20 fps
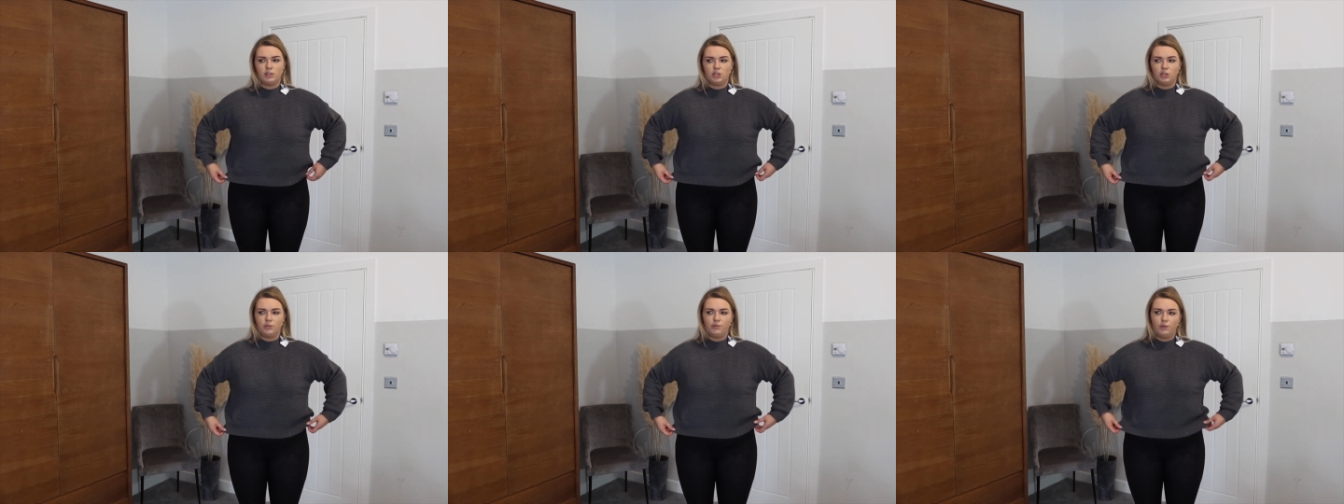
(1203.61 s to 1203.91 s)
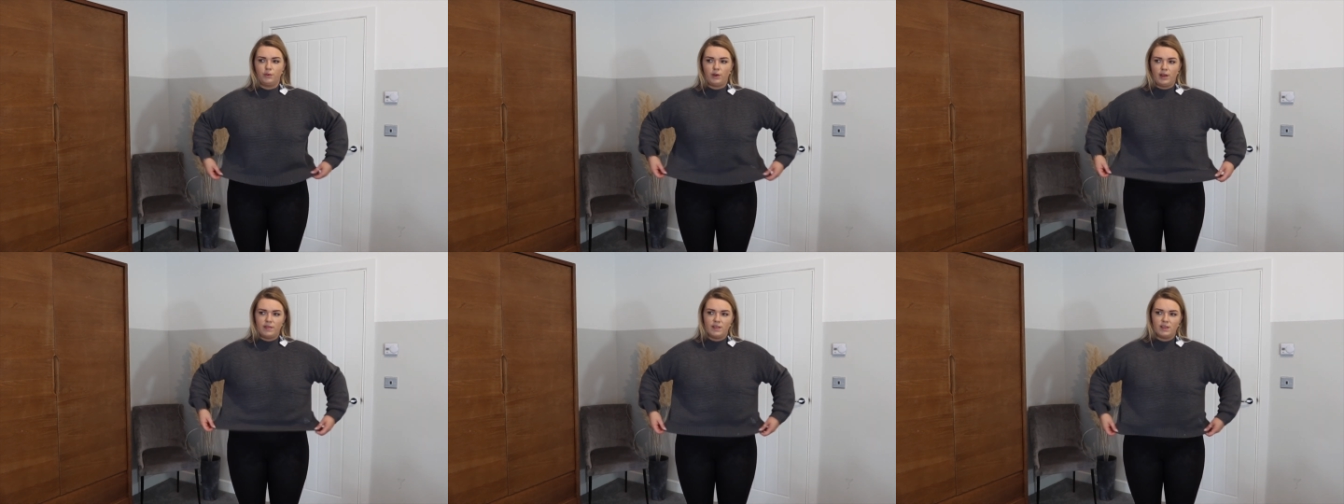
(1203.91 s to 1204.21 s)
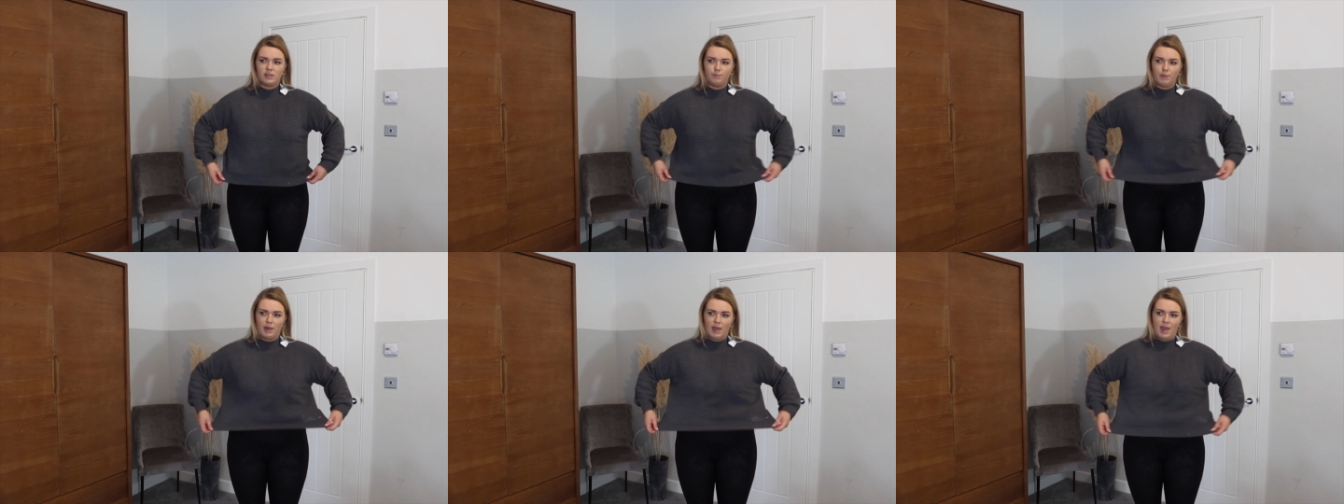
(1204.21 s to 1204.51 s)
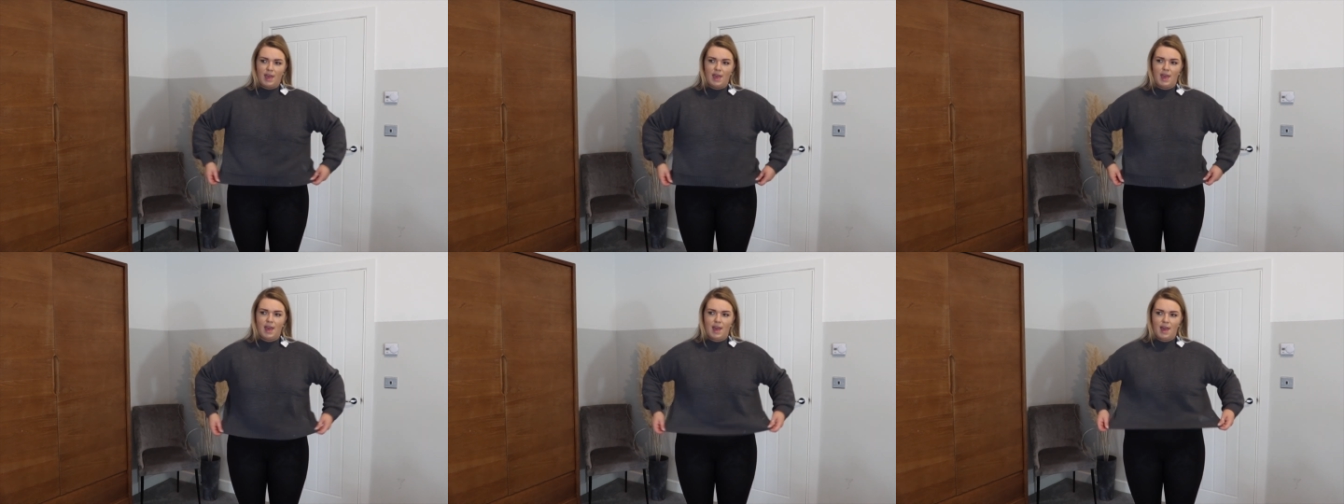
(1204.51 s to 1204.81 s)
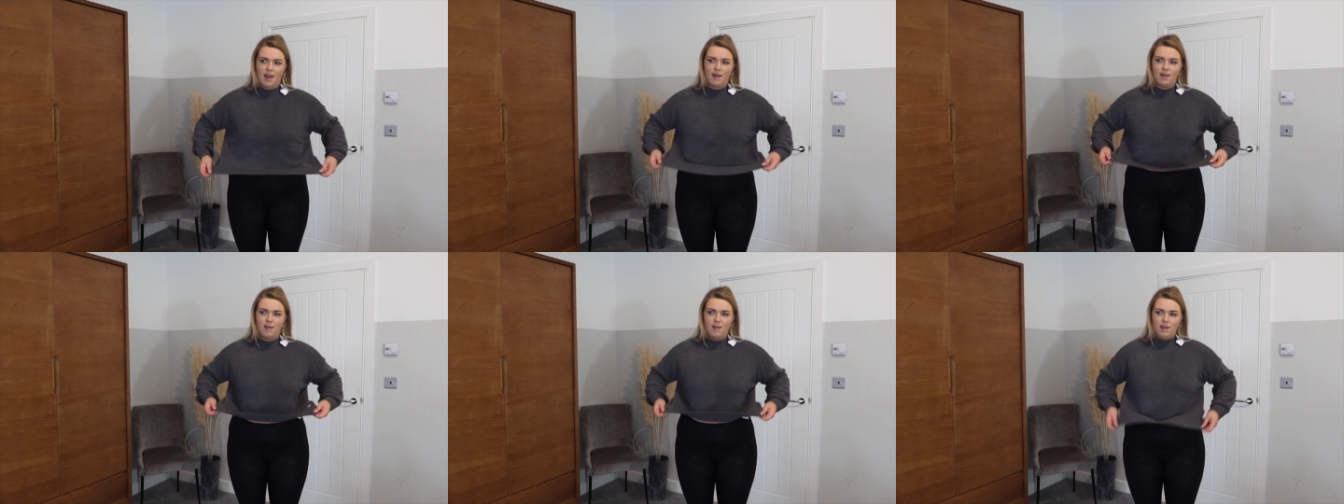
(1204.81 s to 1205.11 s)
I just feel like this bit
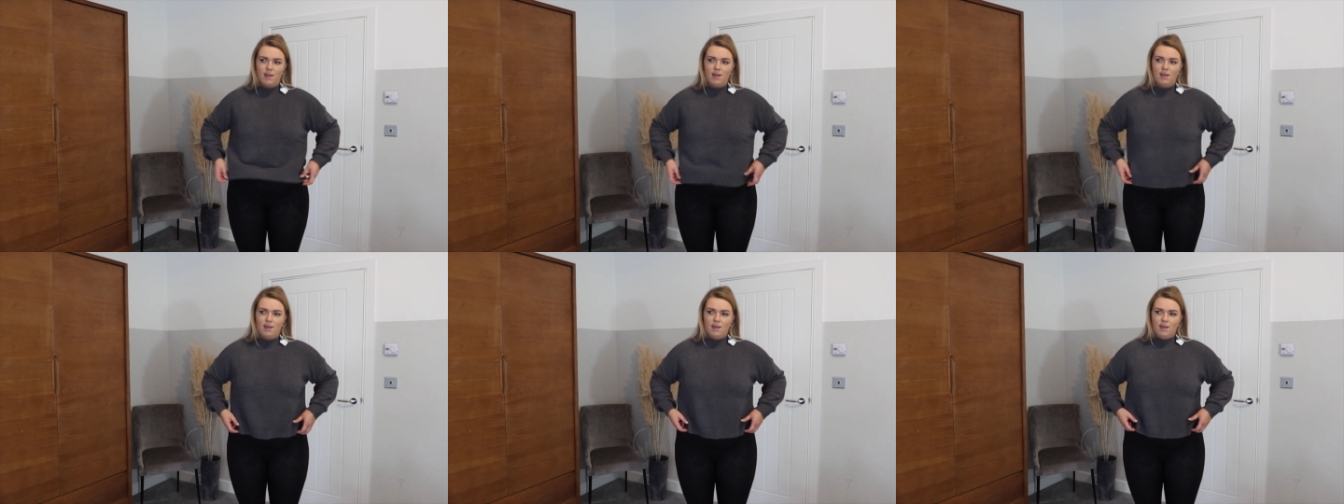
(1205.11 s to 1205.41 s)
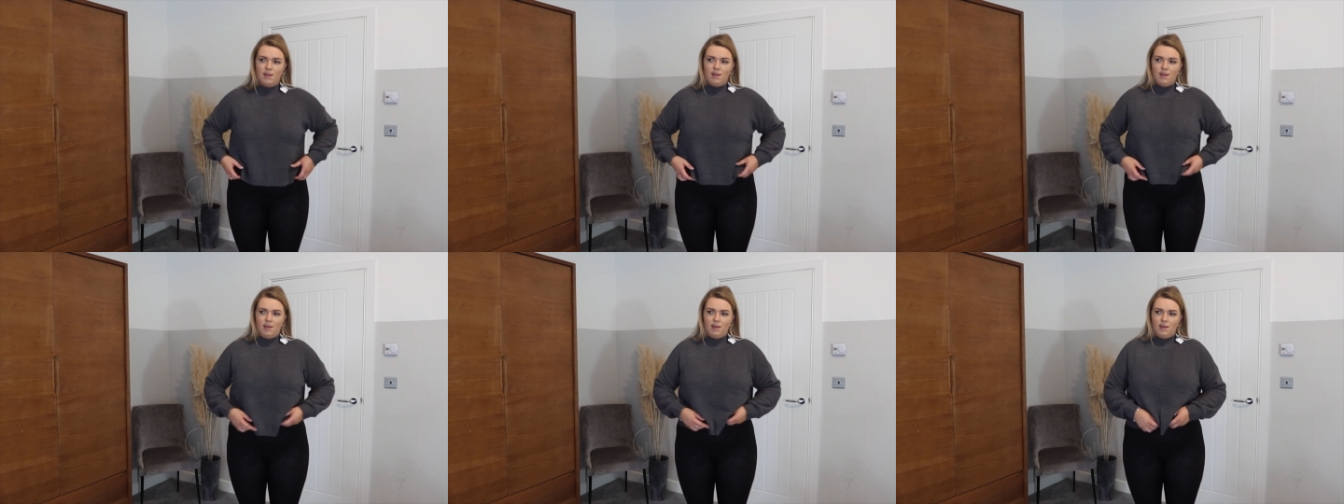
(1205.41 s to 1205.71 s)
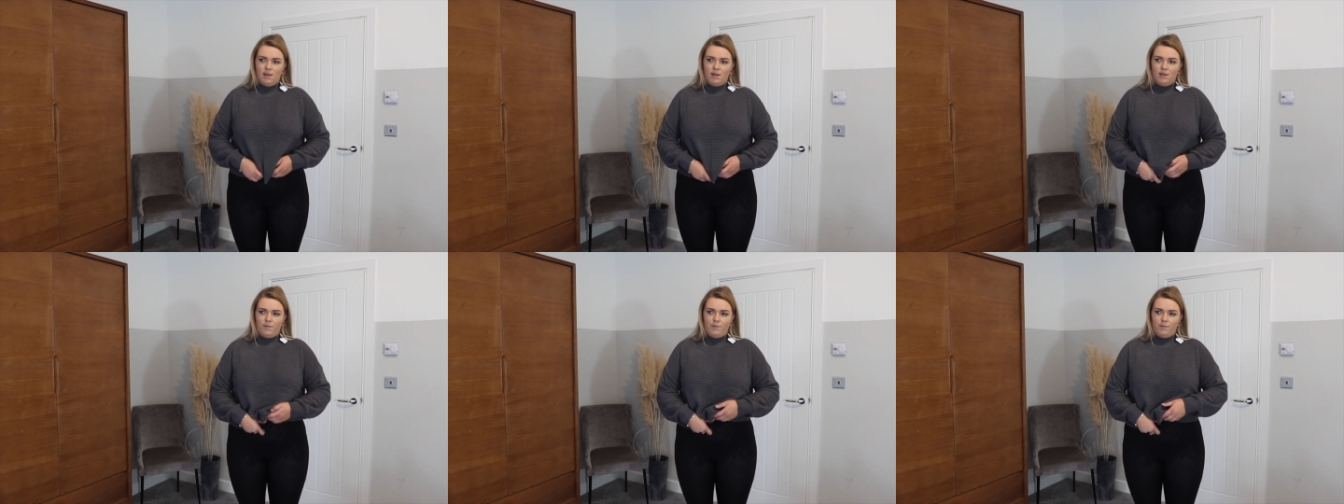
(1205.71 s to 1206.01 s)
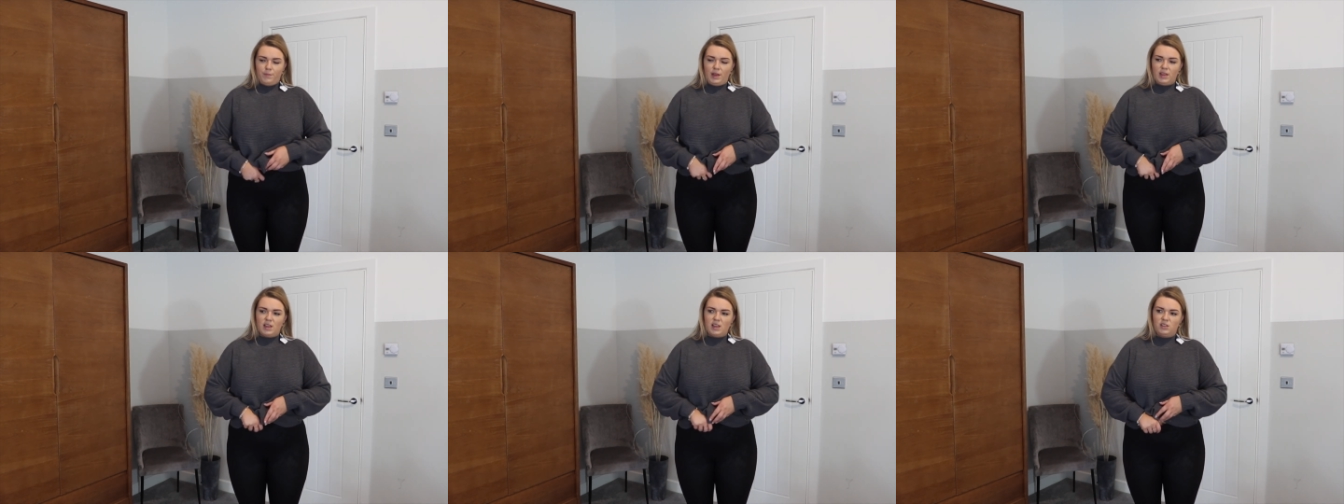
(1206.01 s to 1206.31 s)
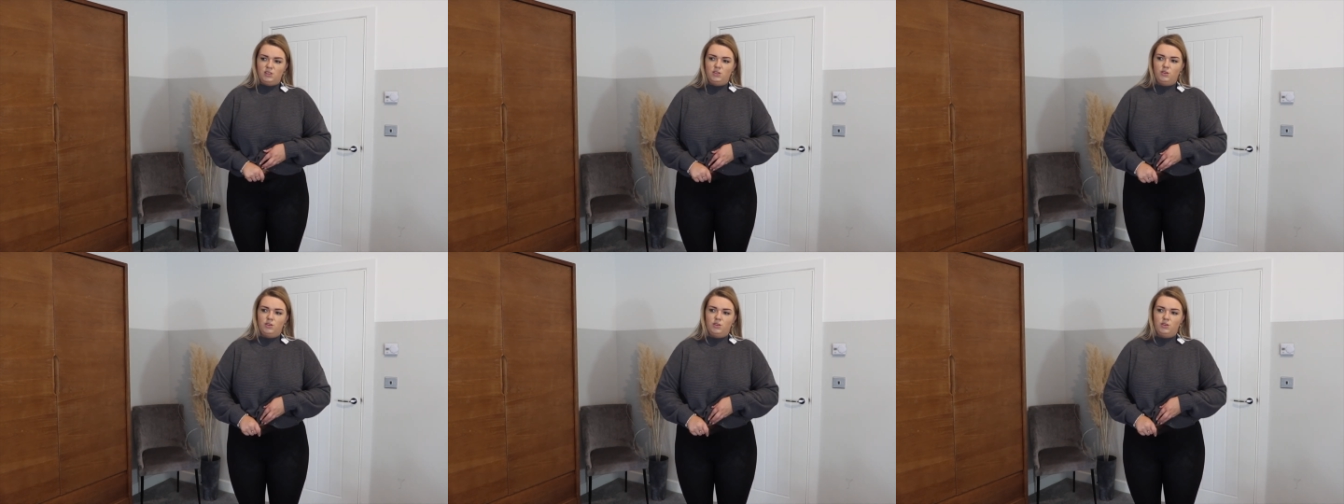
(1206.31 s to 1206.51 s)
here, but I guess